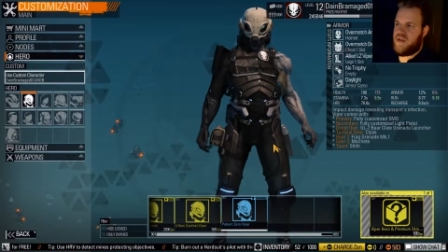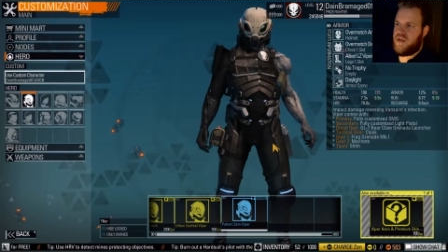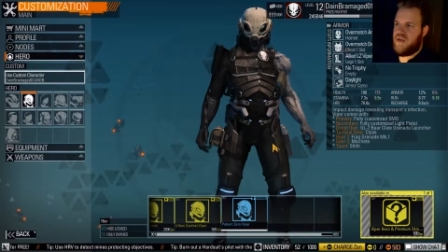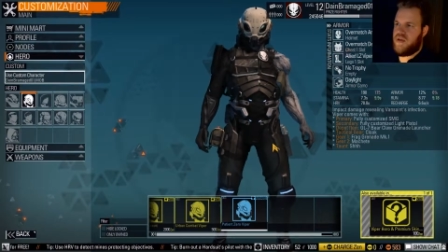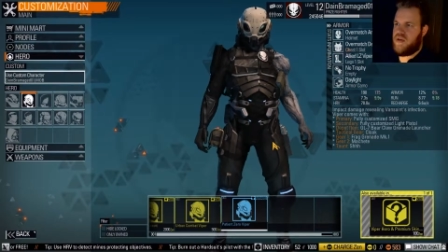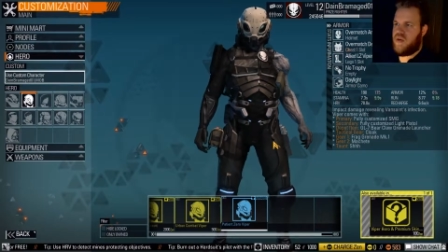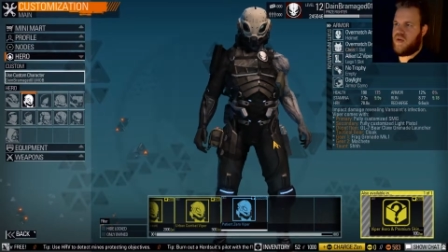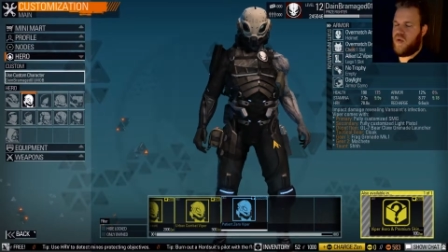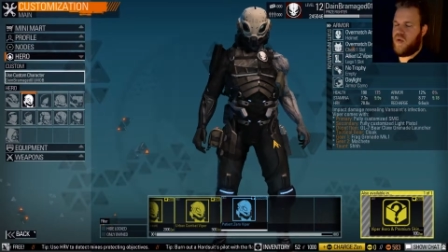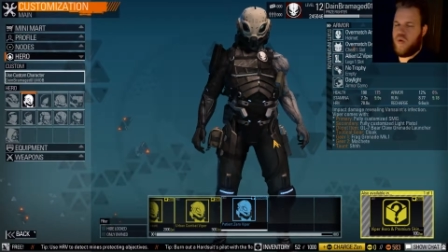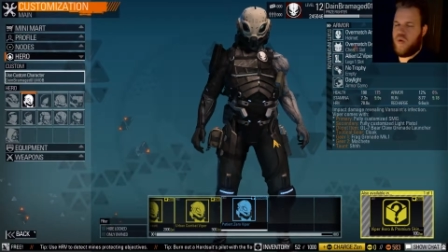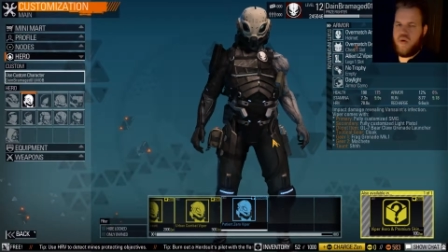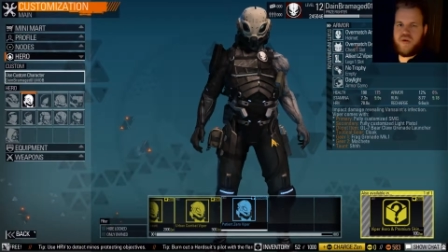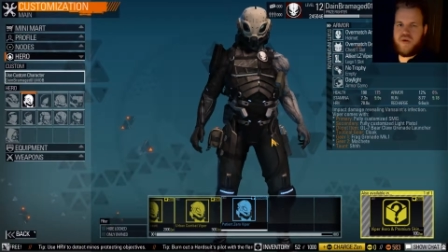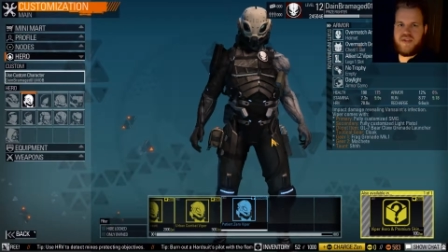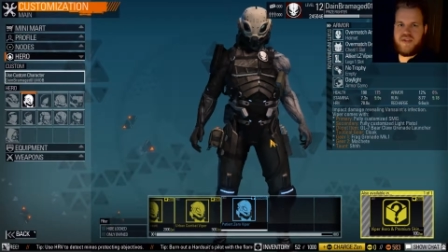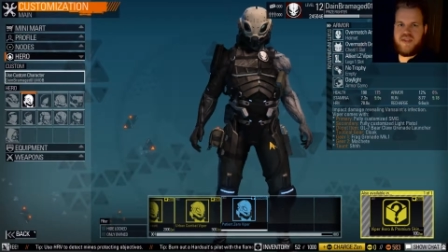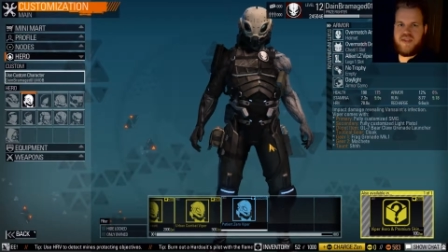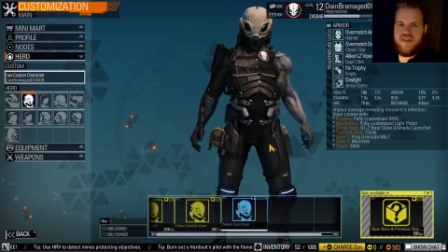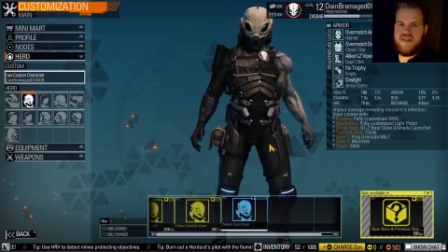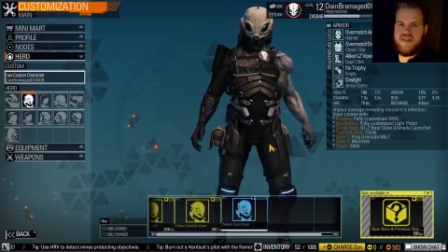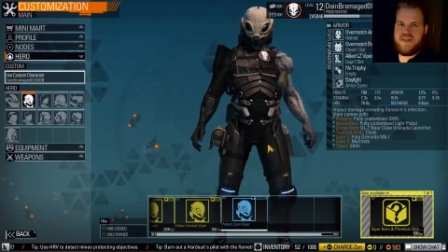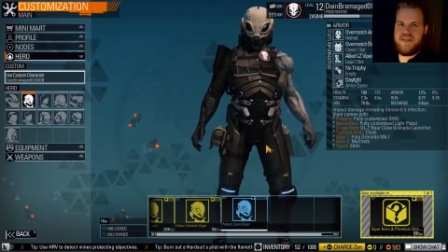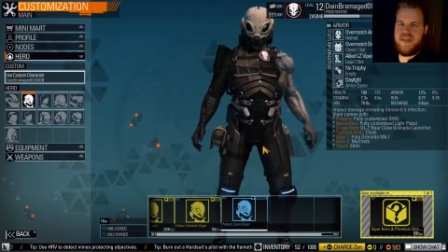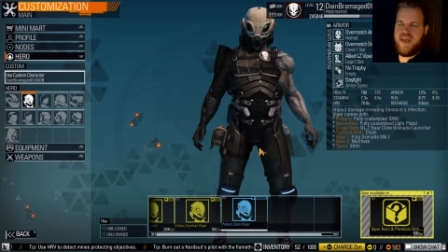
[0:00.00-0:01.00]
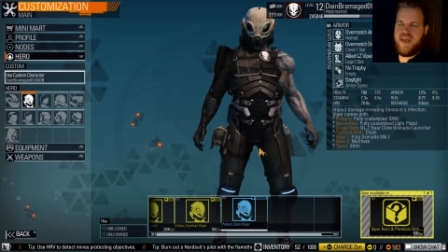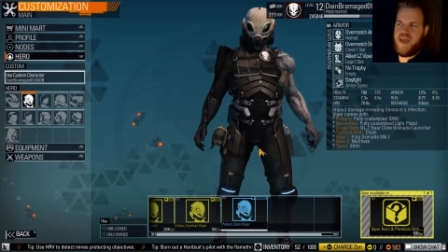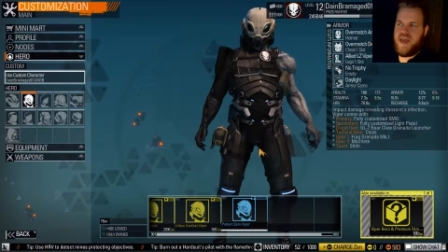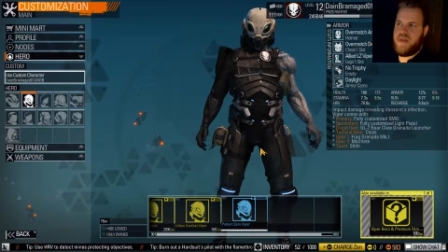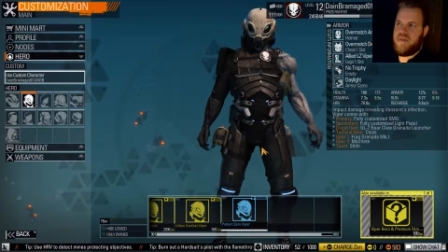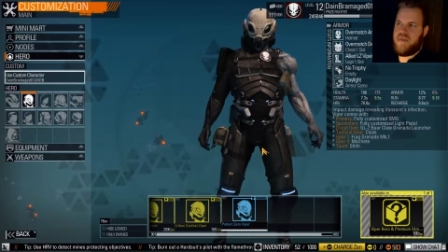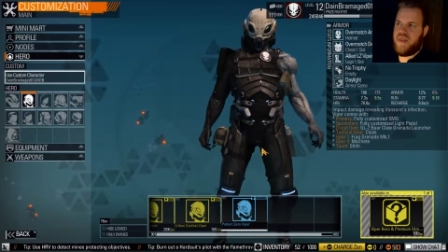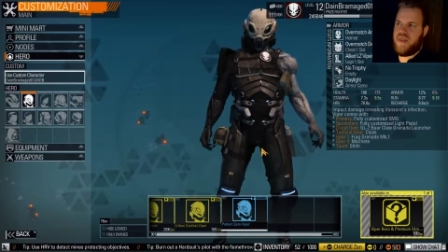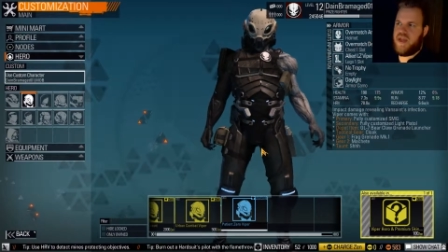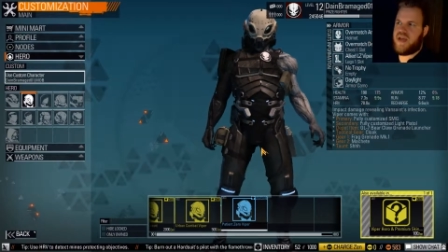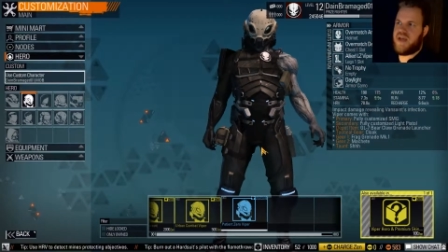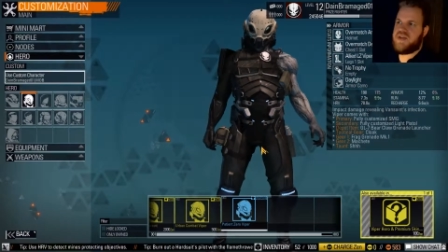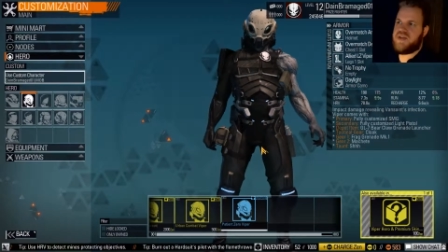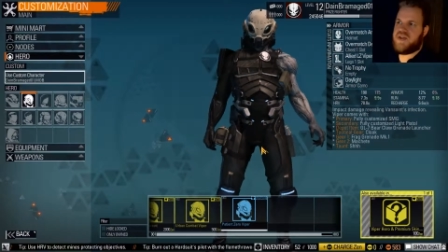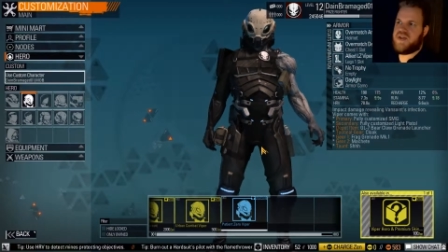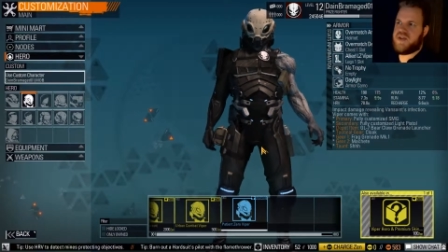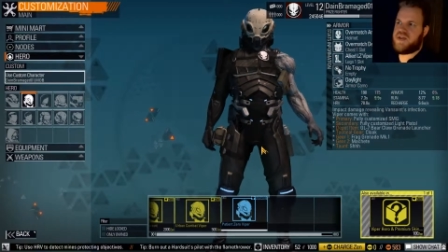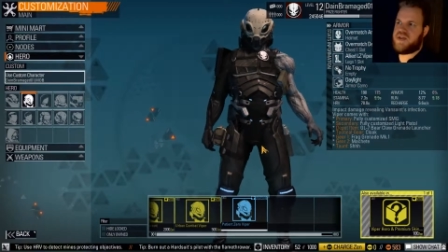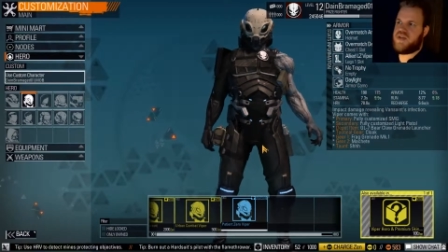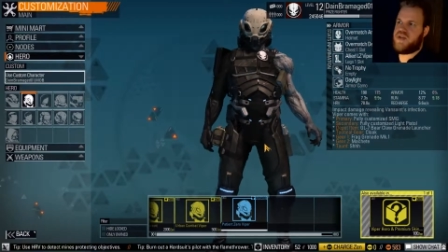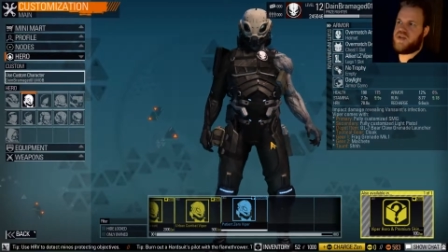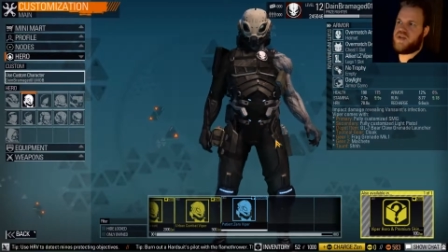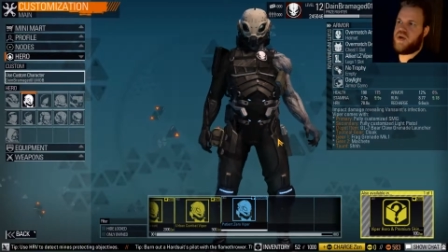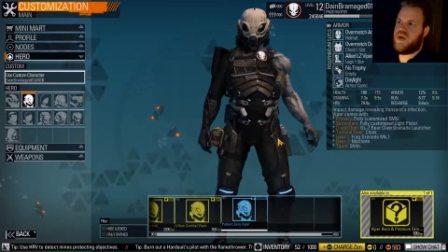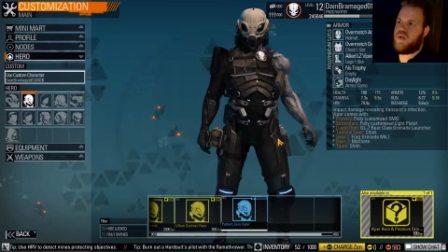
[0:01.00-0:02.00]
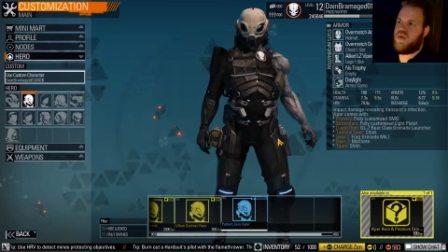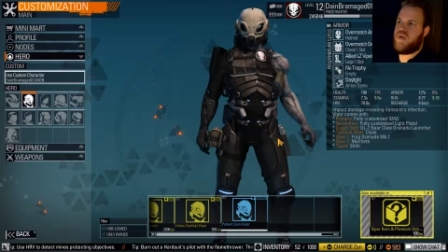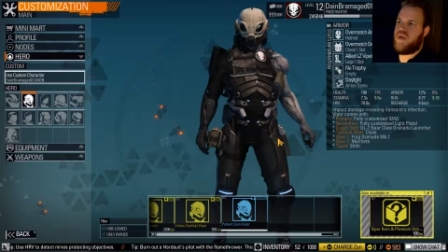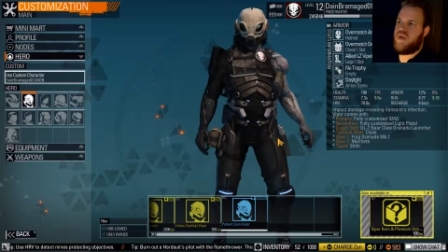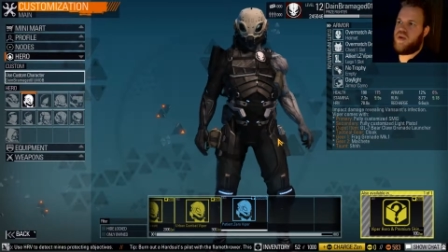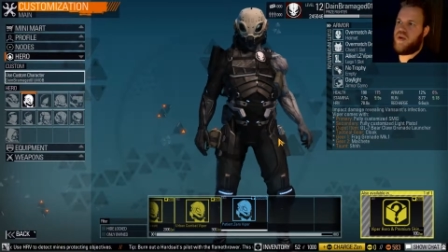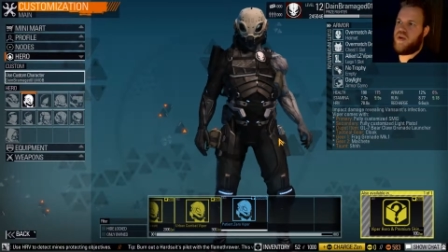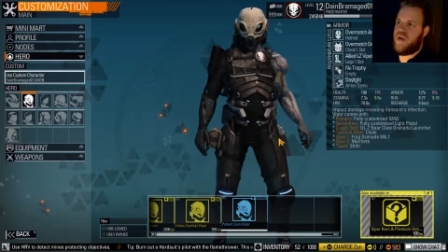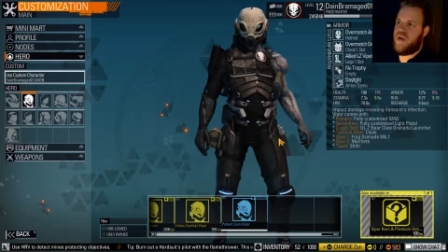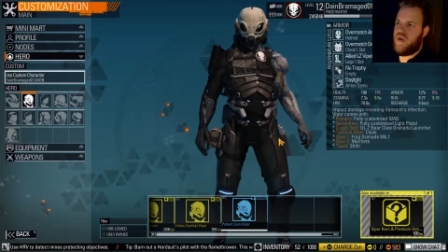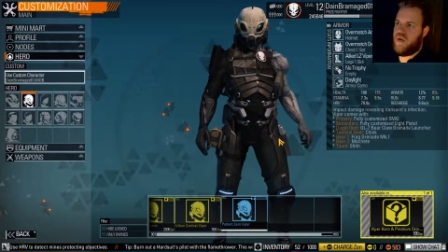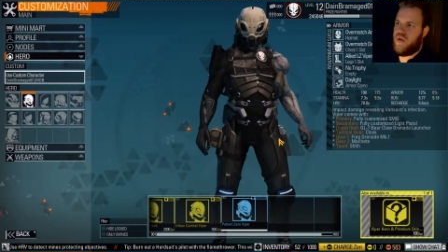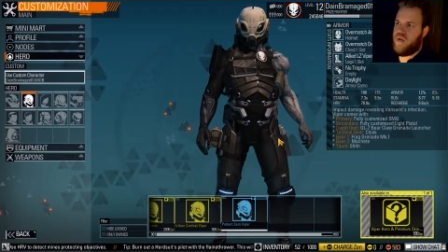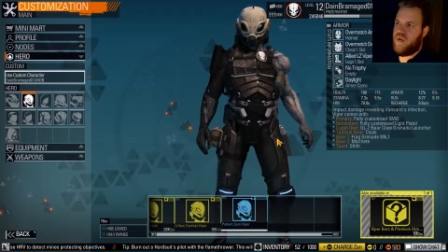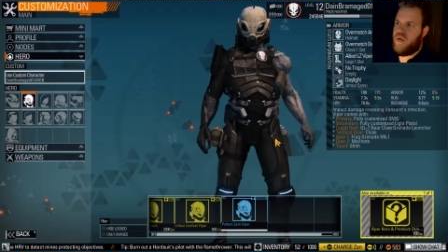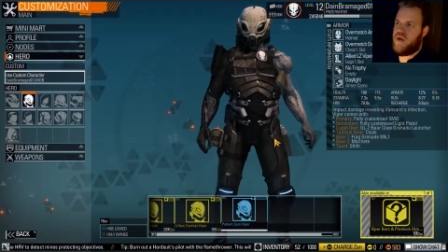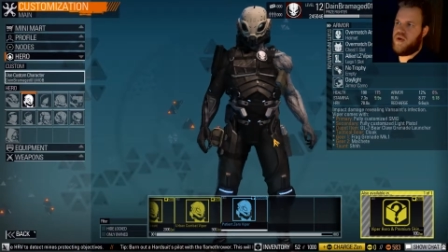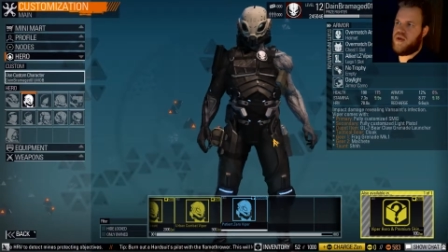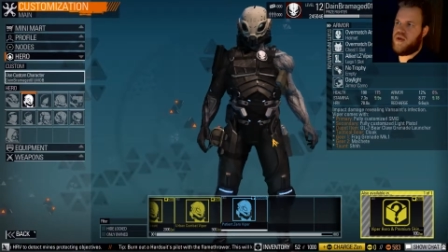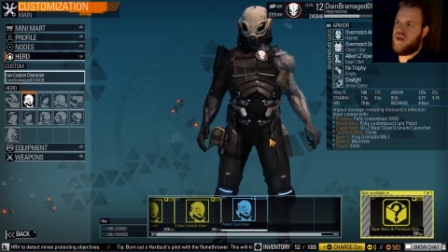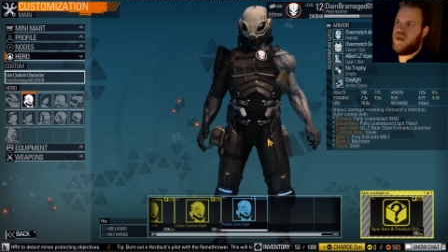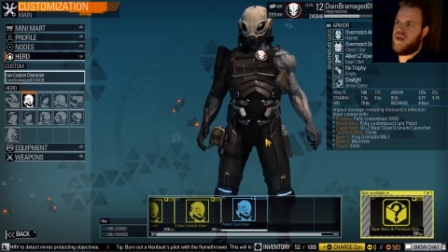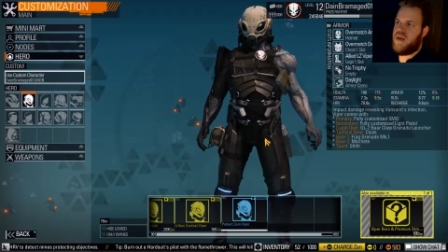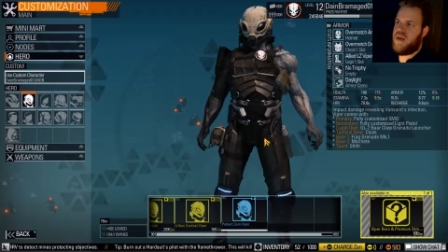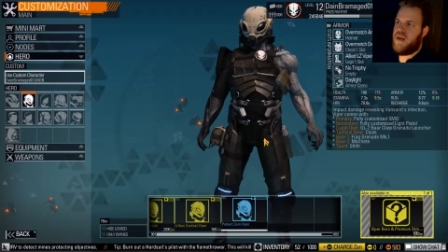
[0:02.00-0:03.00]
lore to this game that I just don't know.